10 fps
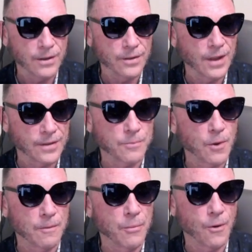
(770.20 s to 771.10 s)
that's
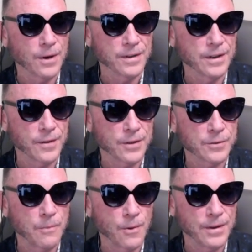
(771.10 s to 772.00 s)
more important at this
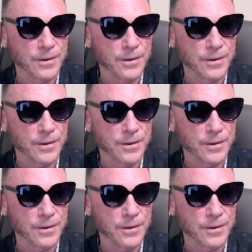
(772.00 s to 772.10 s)
point.